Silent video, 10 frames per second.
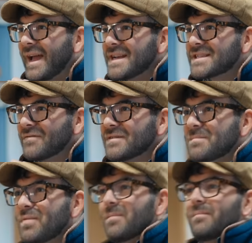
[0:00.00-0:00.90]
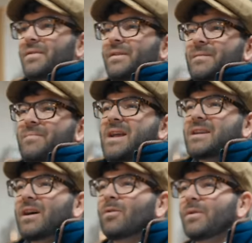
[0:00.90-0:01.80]
870 pump and a
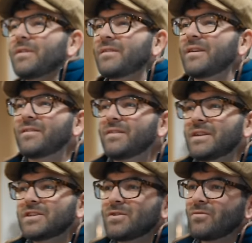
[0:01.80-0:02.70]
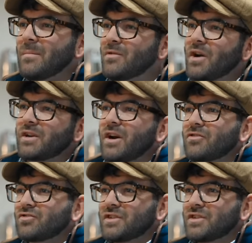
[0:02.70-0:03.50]
bakel with a 32-gram 9 cartridge.